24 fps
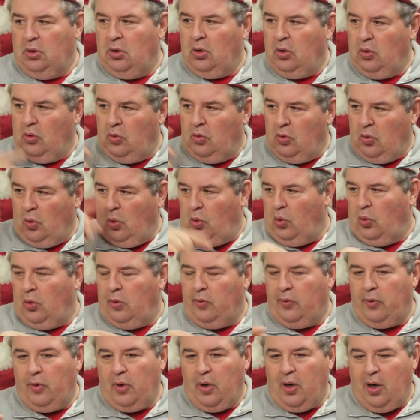I used to go to
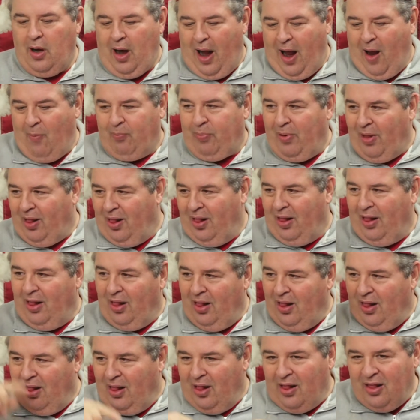the casino to gamble.